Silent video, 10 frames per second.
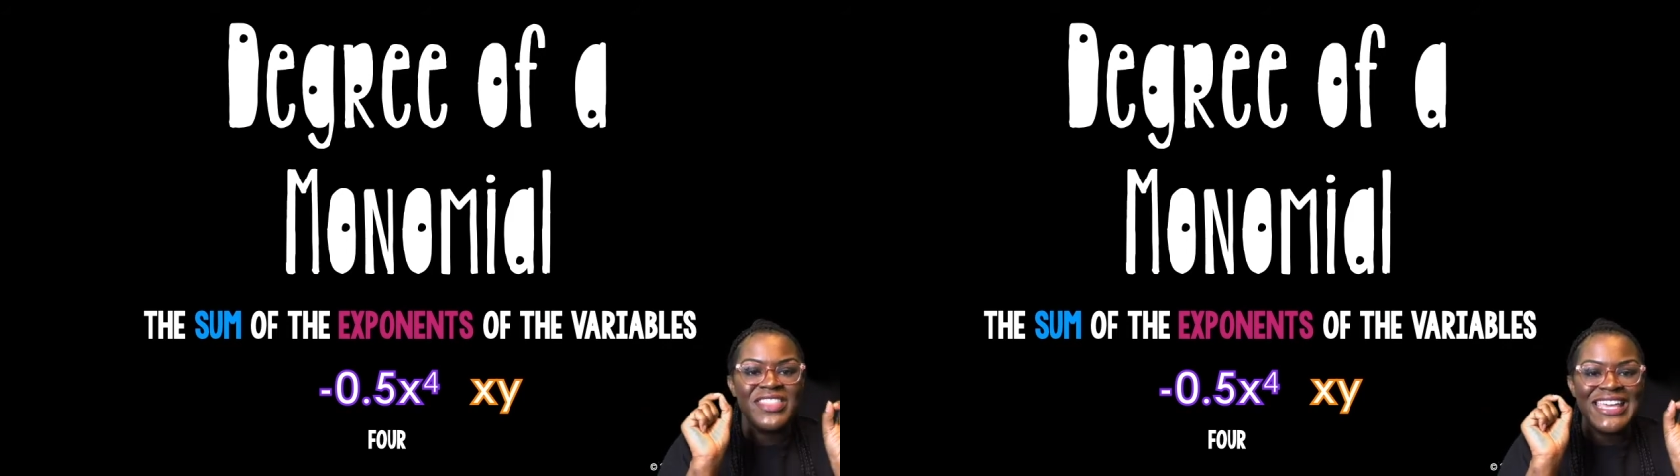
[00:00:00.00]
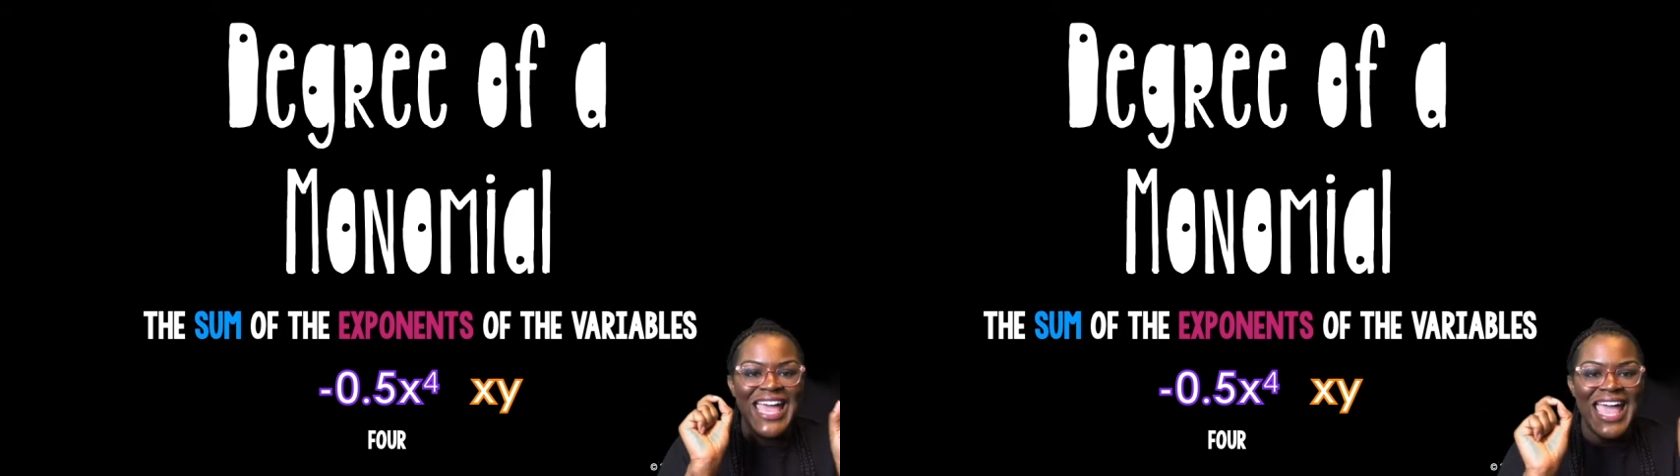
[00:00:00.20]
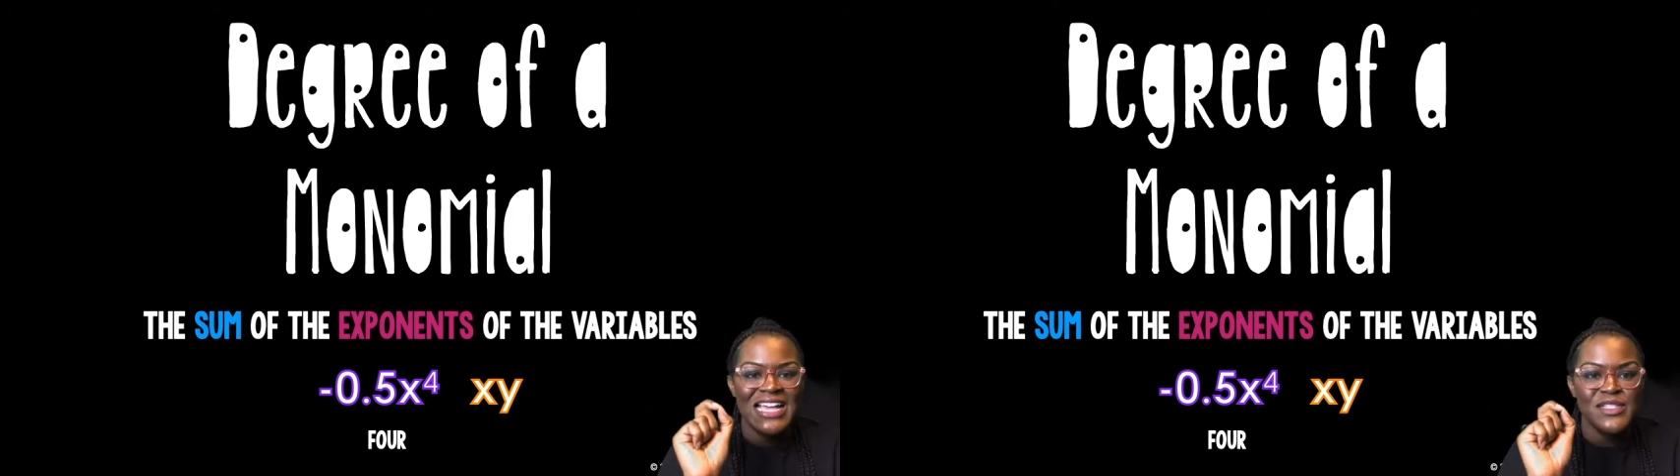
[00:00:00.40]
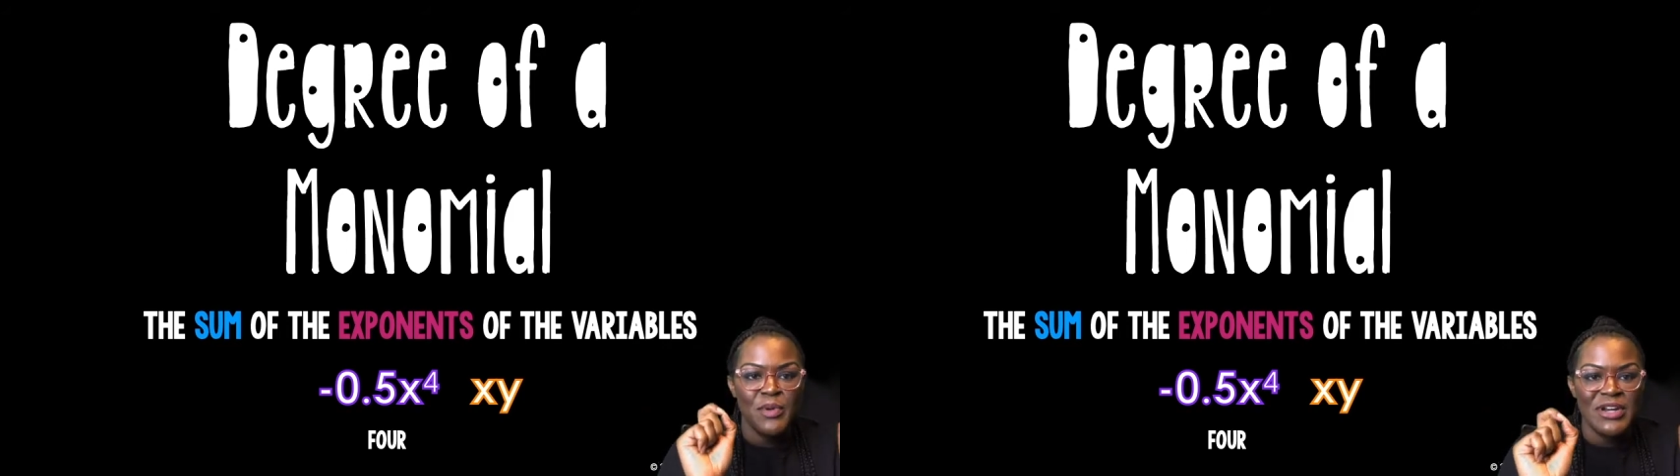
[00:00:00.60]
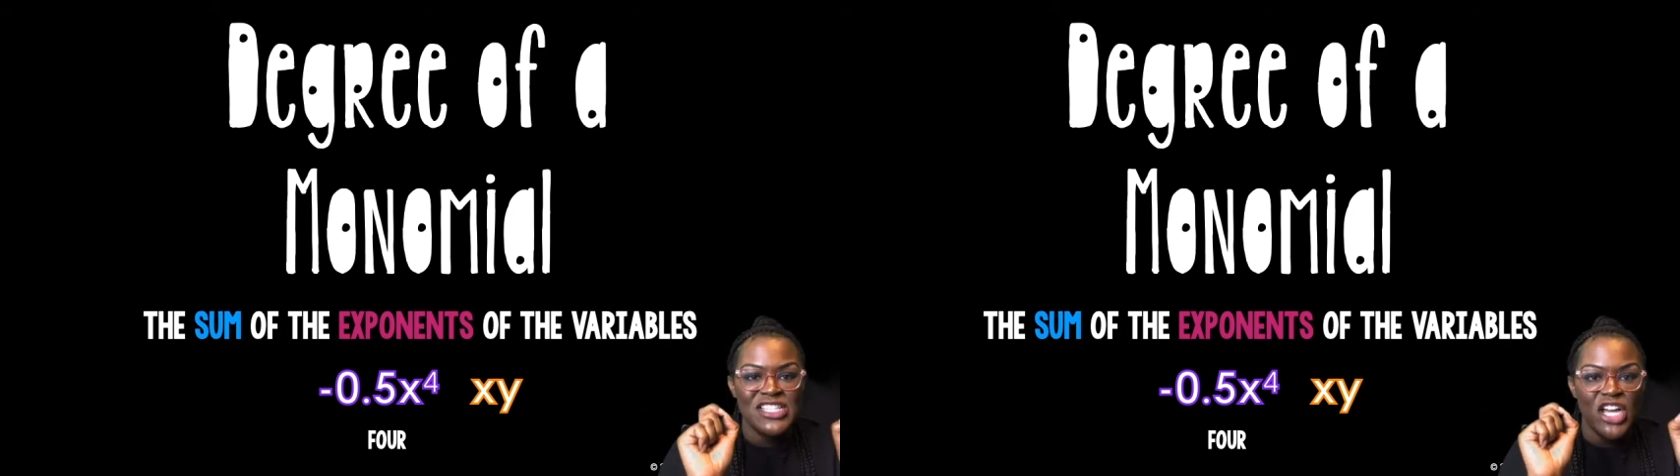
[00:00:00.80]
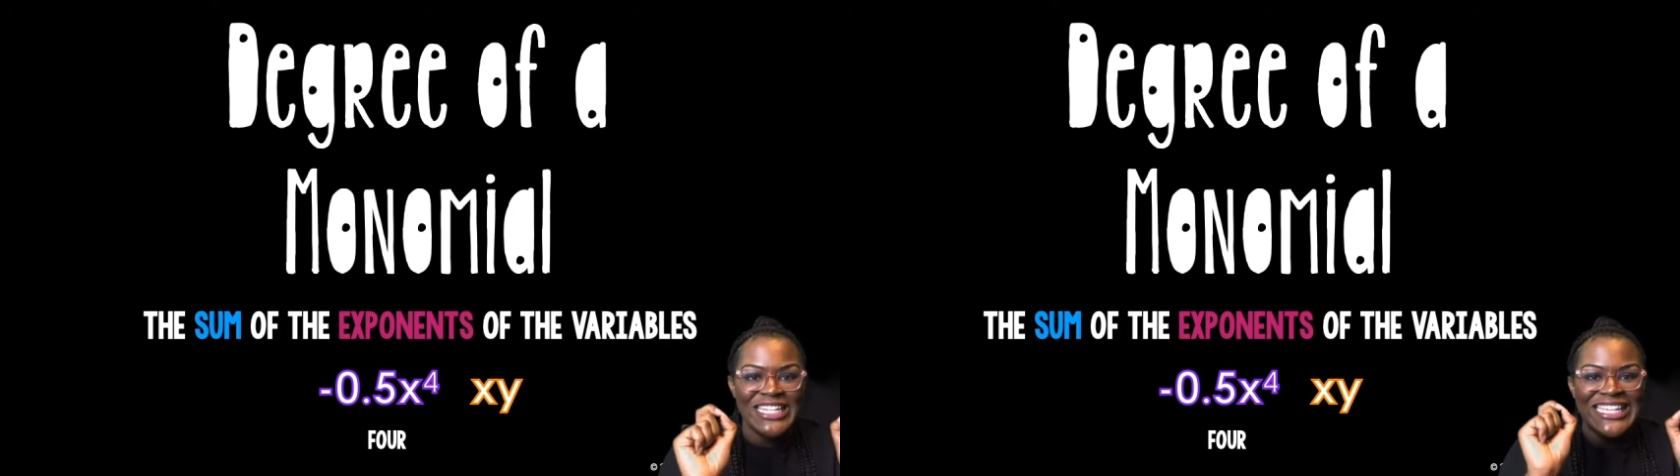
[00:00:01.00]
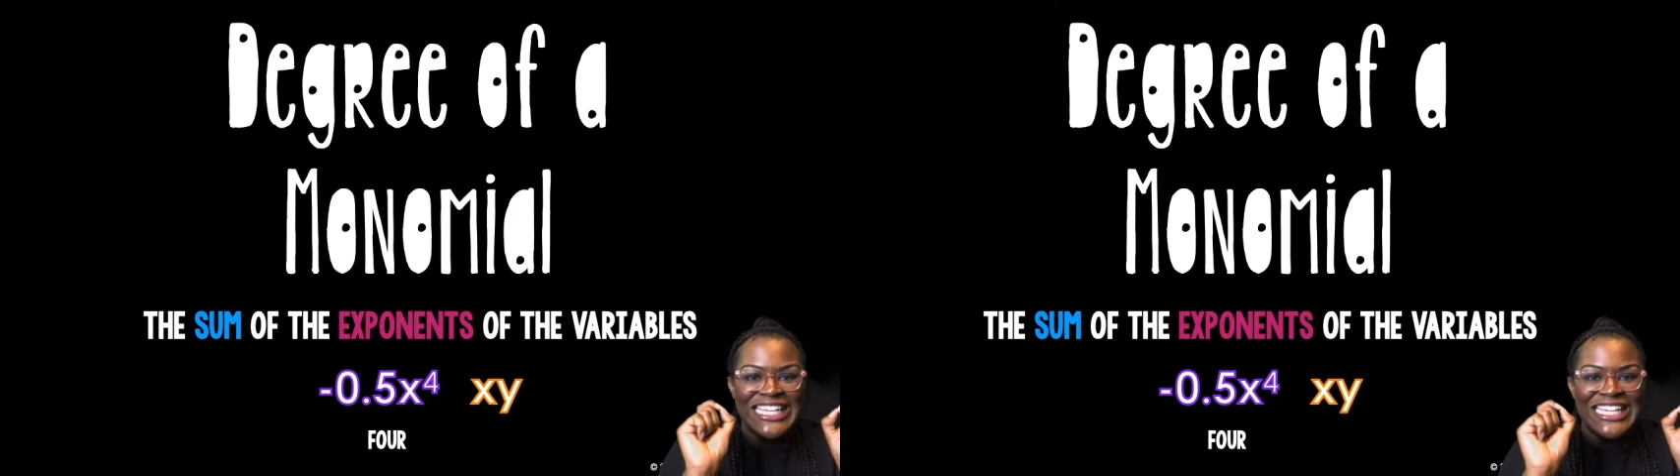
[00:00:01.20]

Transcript: the exponents on